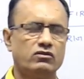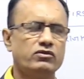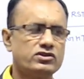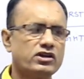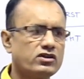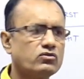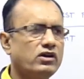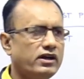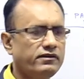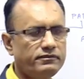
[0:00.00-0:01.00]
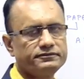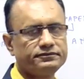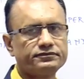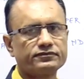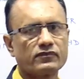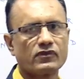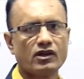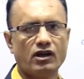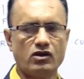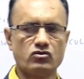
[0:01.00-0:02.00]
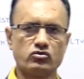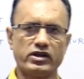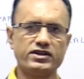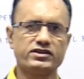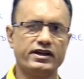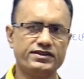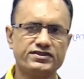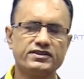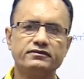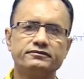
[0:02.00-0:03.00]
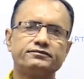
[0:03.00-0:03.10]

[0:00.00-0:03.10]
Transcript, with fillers: we try to learn how to write answer,